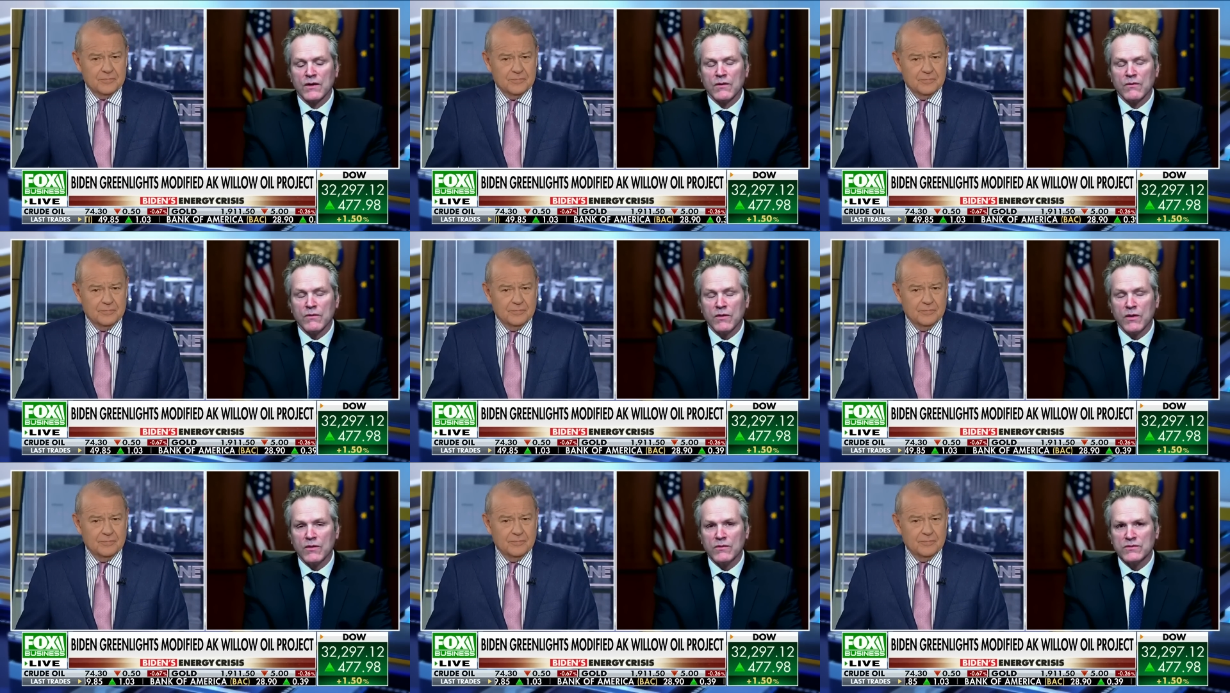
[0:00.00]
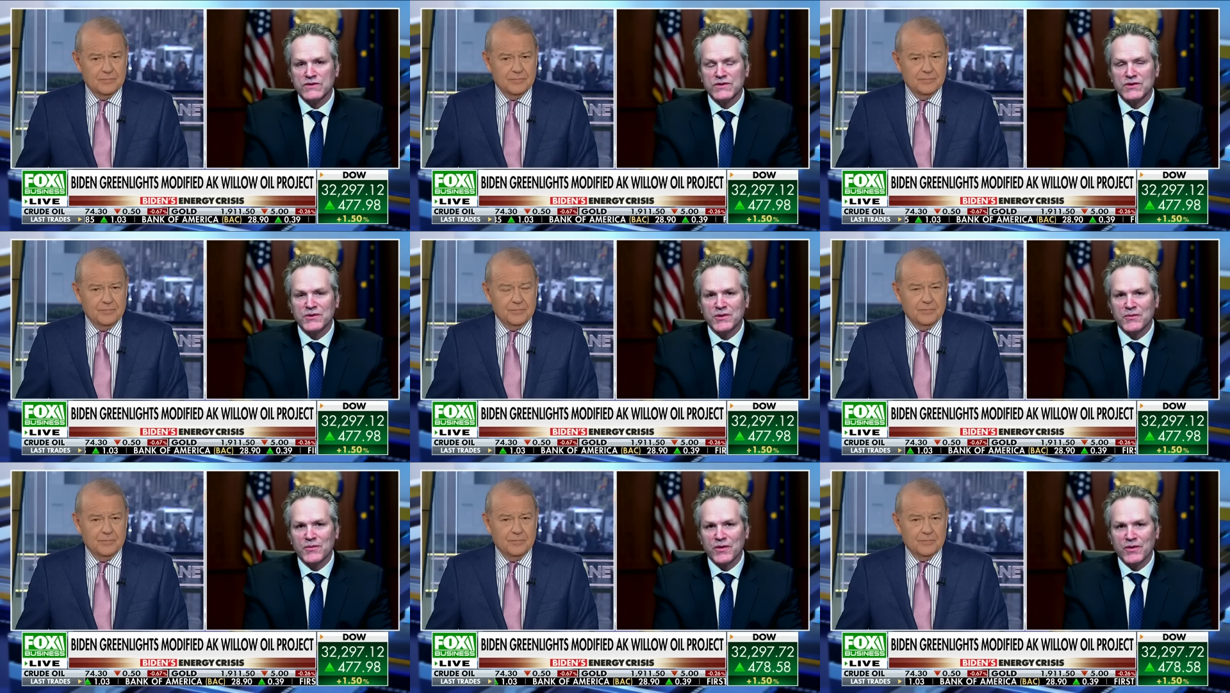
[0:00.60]
Speaker 1: Well, oh,
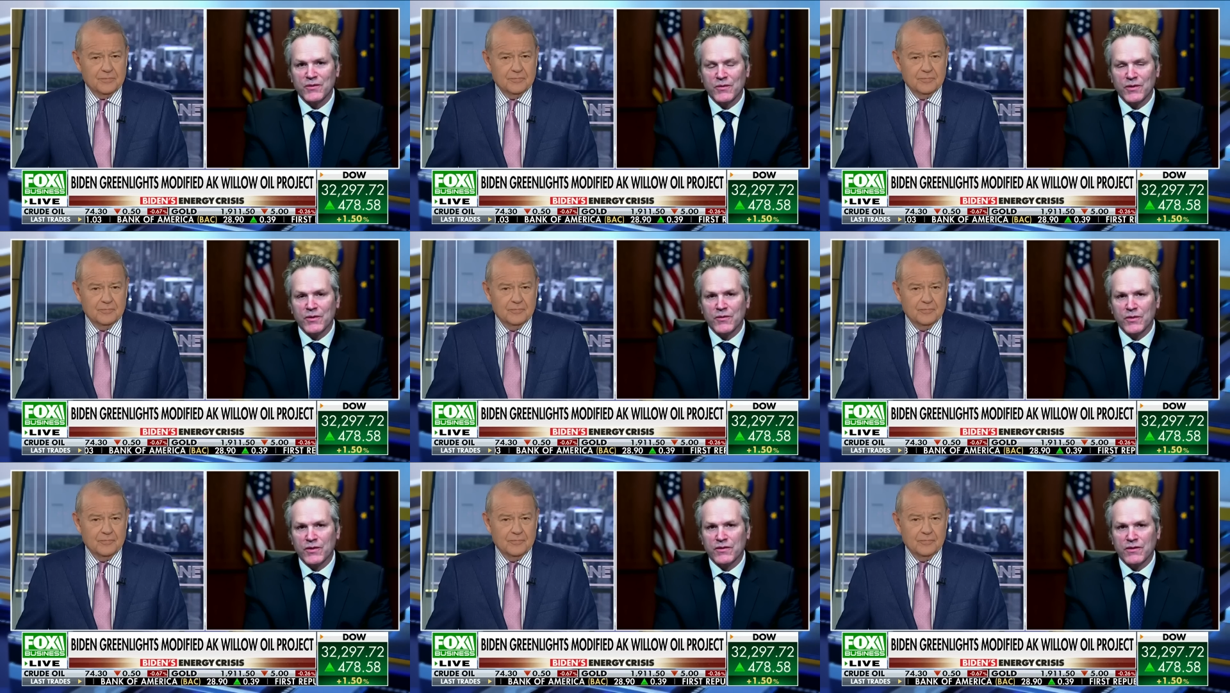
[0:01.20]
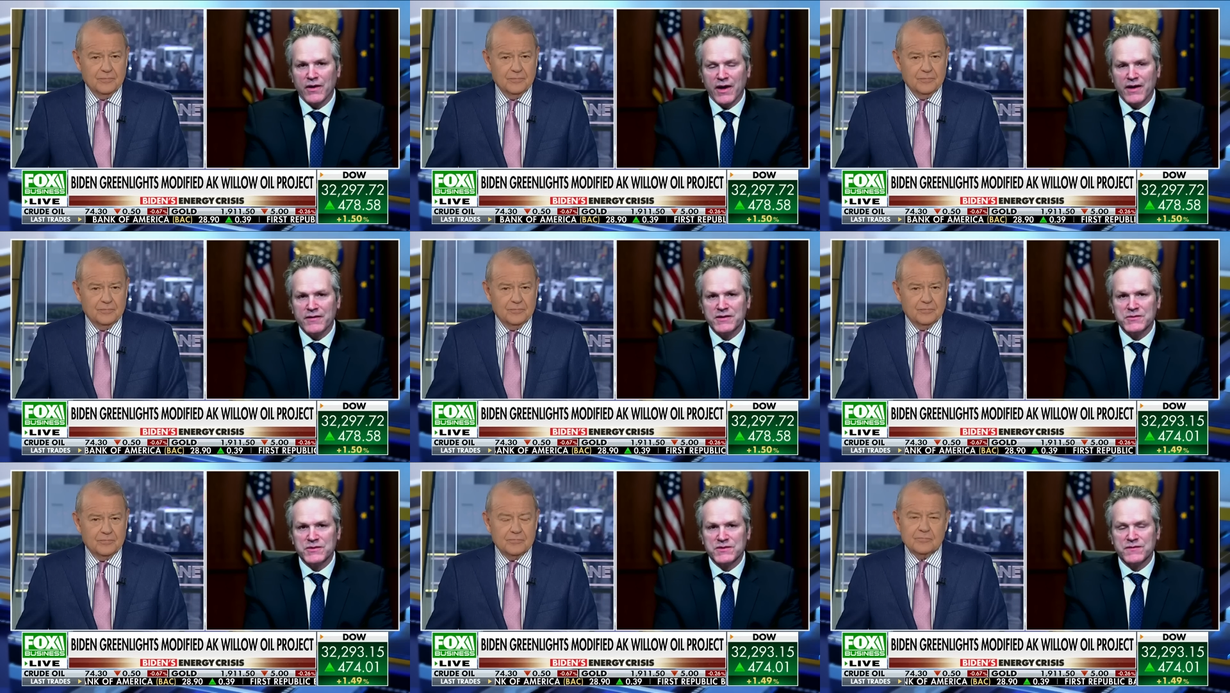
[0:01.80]
Stuart, we're, we're, we're glad
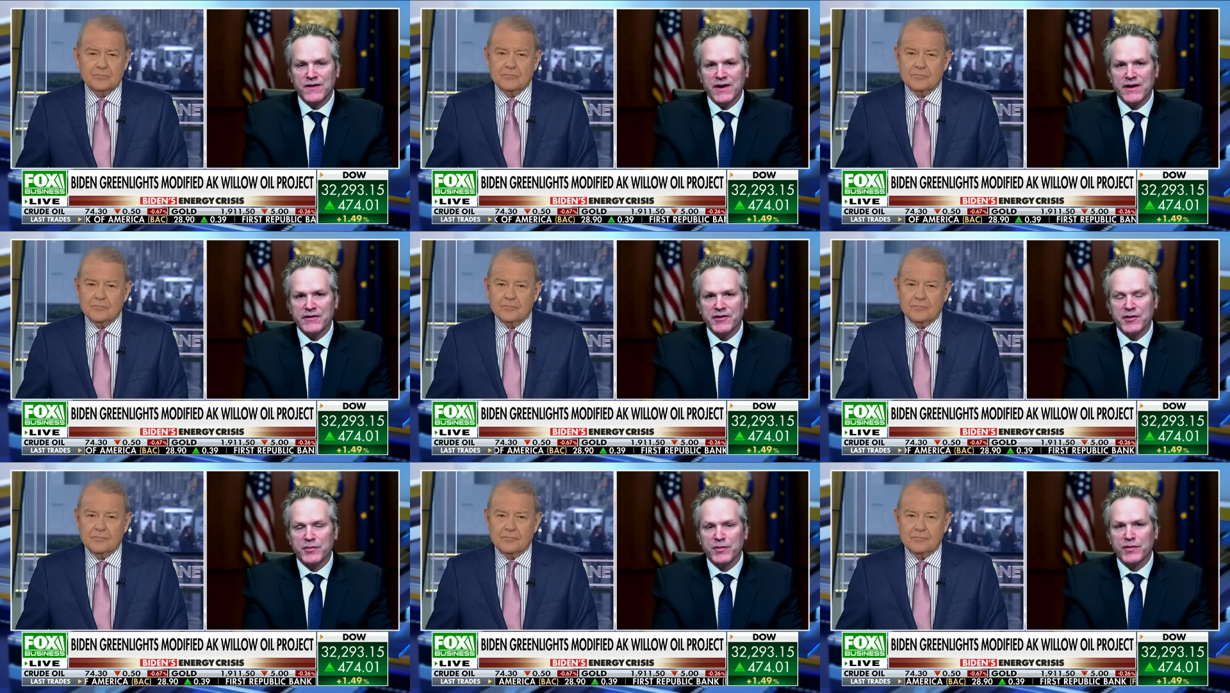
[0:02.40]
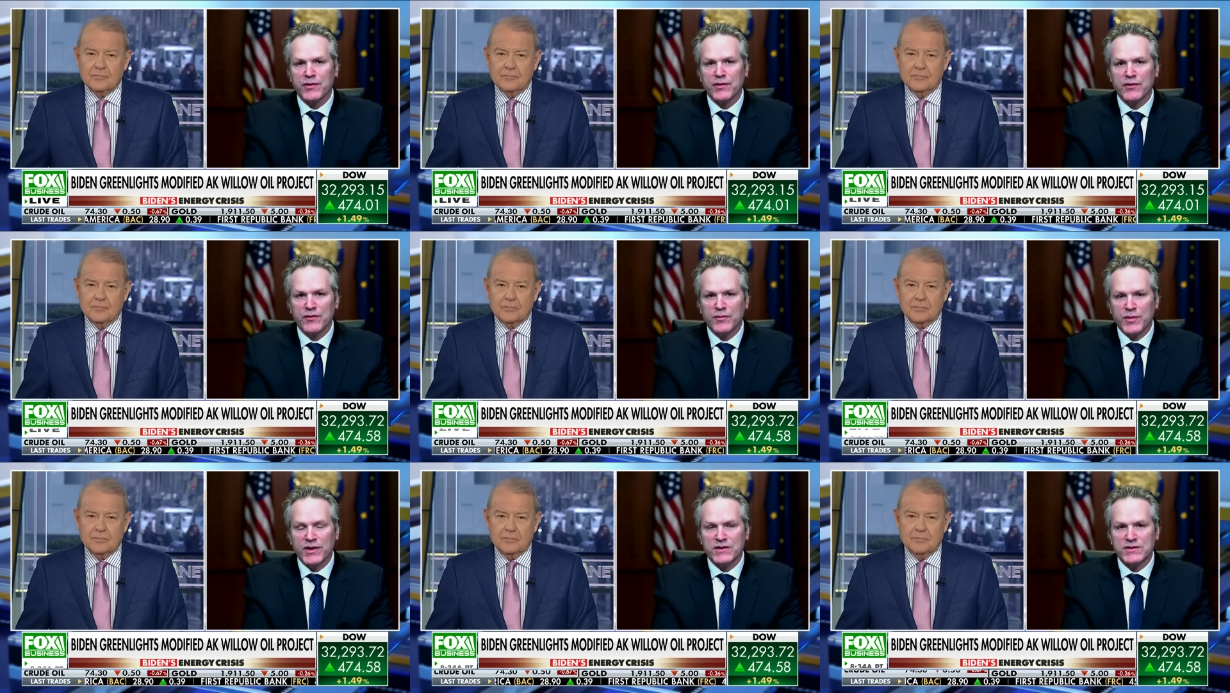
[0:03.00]
this was finally
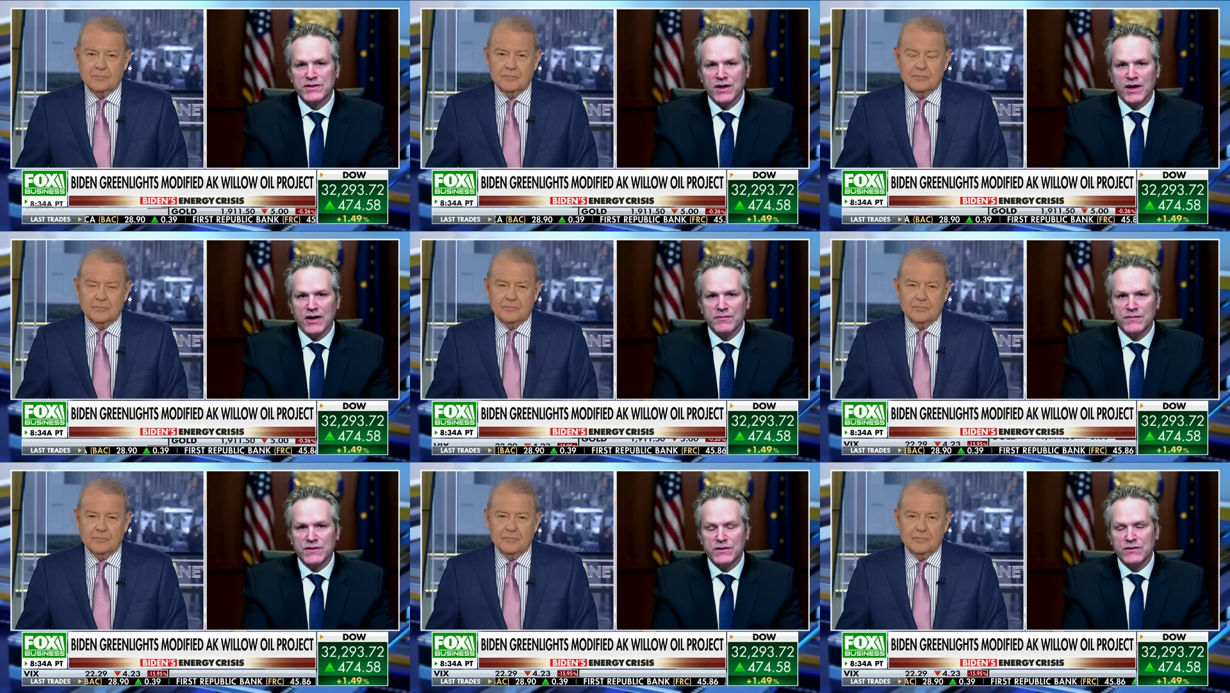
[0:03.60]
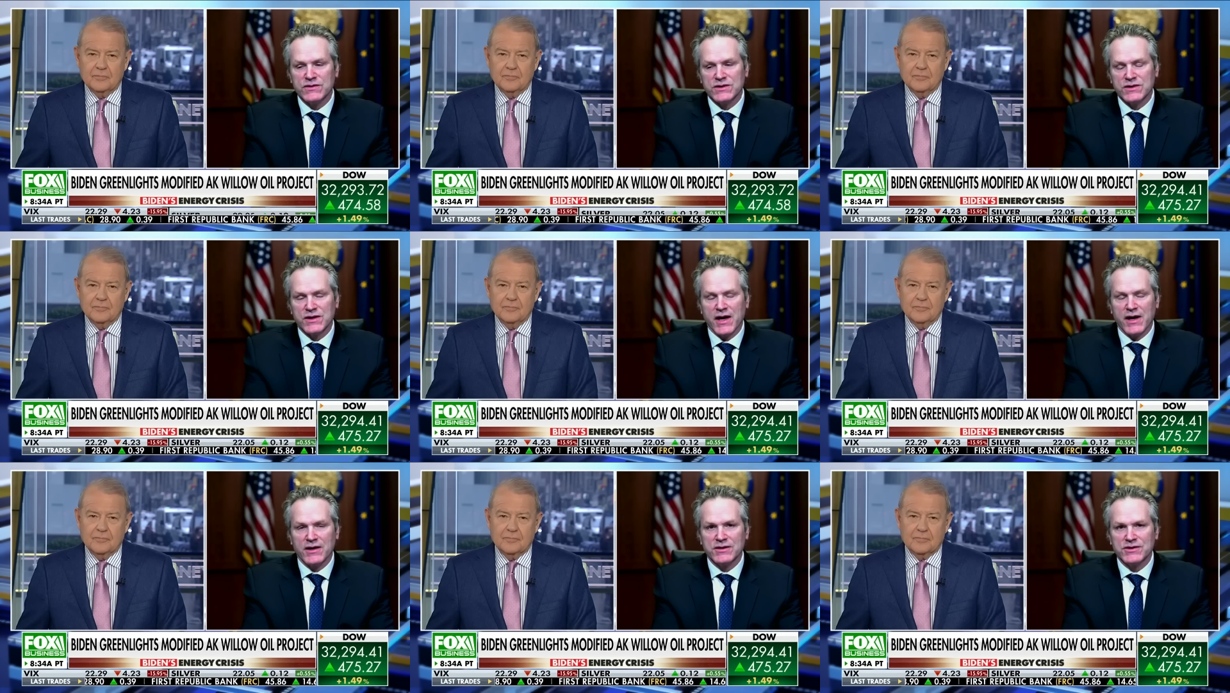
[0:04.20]
approved, but um, to use the
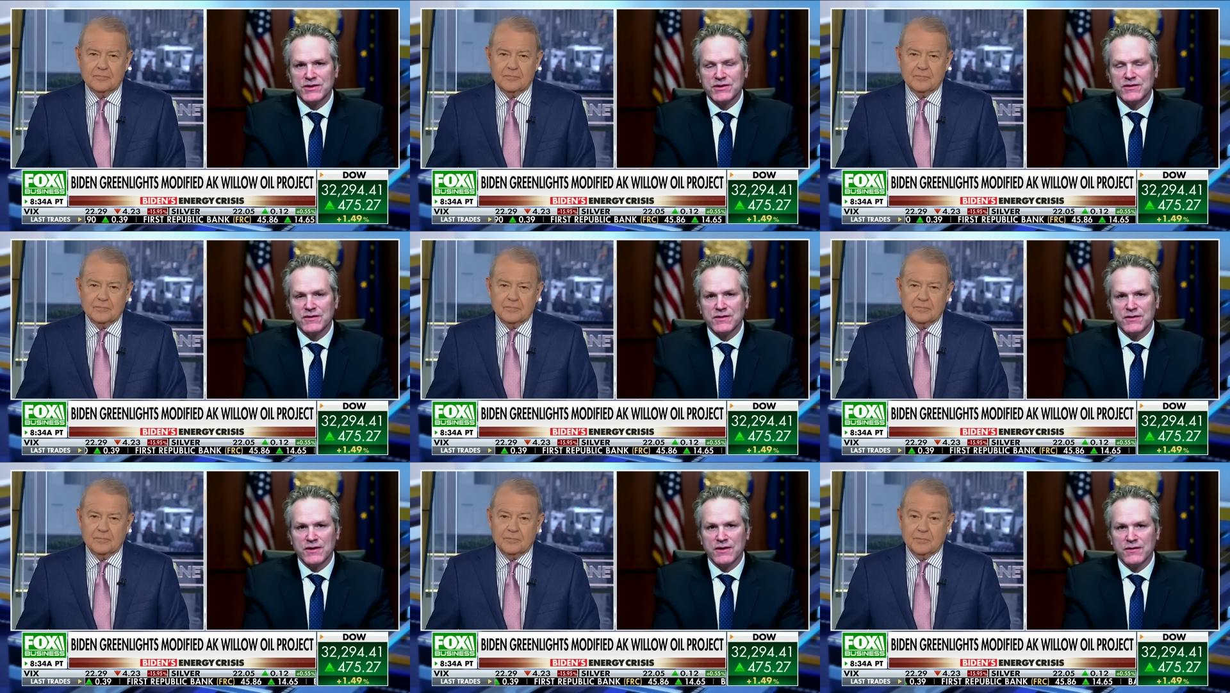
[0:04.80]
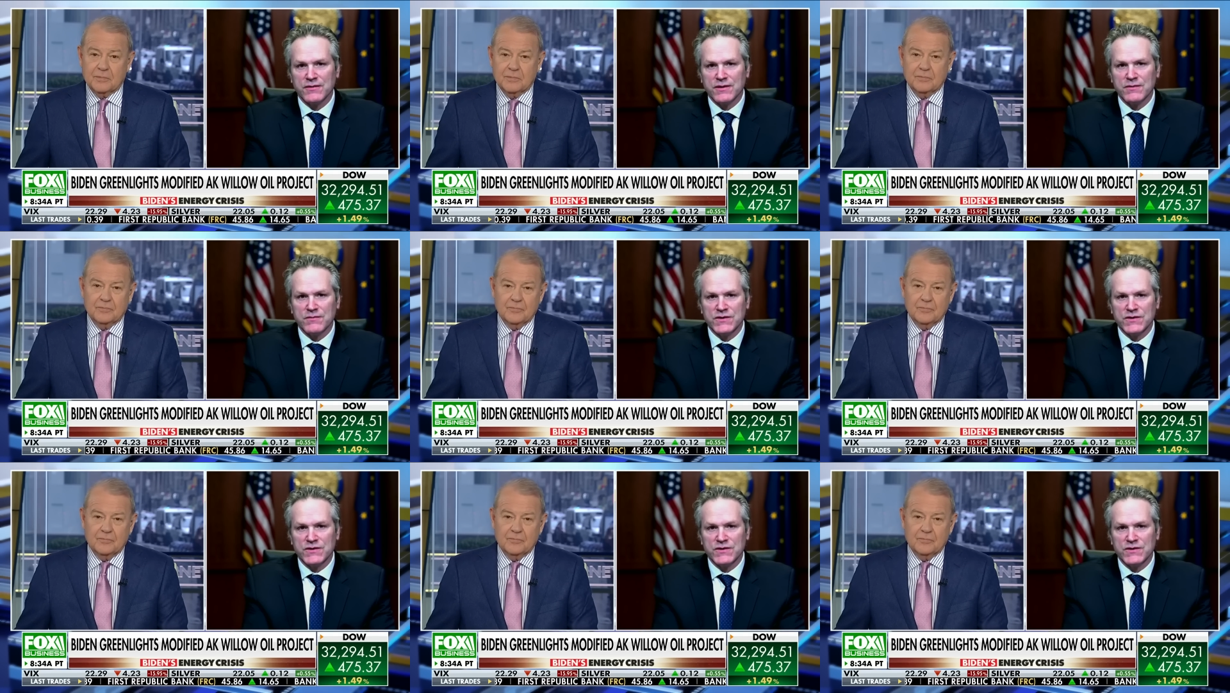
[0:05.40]
analogy of the, the, the,